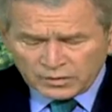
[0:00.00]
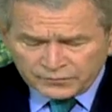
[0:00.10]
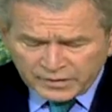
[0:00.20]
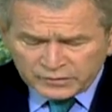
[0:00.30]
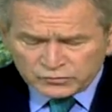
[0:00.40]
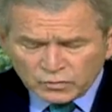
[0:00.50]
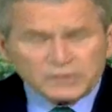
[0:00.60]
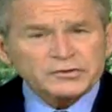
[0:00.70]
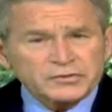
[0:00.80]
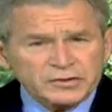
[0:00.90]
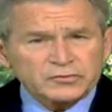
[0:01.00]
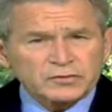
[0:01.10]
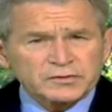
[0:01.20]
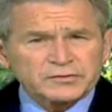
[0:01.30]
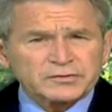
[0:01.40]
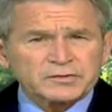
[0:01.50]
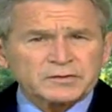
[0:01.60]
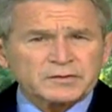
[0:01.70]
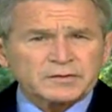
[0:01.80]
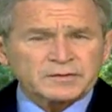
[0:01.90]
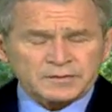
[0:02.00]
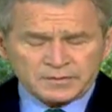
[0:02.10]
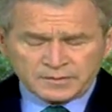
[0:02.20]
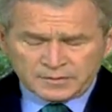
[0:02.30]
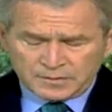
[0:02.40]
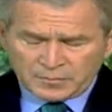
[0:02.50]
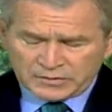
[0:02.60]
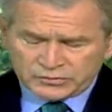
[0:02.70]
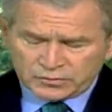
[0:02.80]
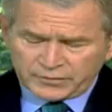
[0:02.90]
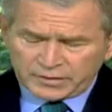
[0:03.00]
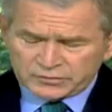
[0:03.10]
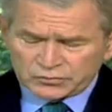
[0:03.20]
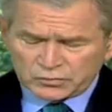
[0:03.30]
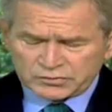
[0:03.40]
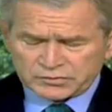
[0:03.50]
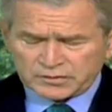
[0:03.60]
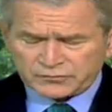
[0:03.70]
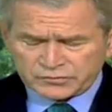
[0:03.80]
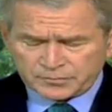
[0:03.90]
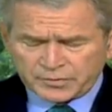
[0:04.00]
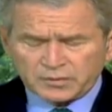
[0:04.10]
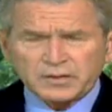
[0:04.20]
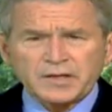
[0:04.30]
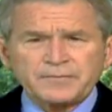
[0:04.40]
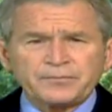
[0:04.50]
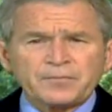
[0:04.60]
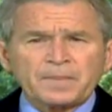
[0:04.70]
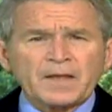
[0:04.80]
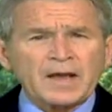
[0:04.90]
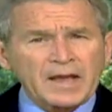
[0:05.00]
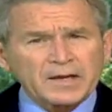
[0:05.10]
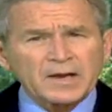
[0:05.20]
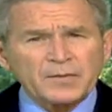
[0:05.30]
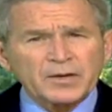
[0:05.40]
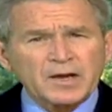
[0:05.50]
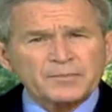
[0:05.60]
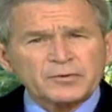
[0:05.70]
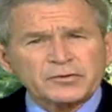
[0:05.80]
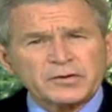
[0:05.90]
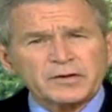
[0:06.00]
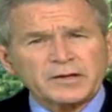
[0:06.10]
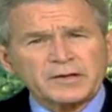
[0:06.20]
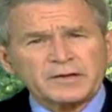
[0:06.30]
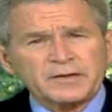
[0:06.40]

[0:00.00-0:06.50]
advance Russia's interests by serving as sources of stability and economic opportunity.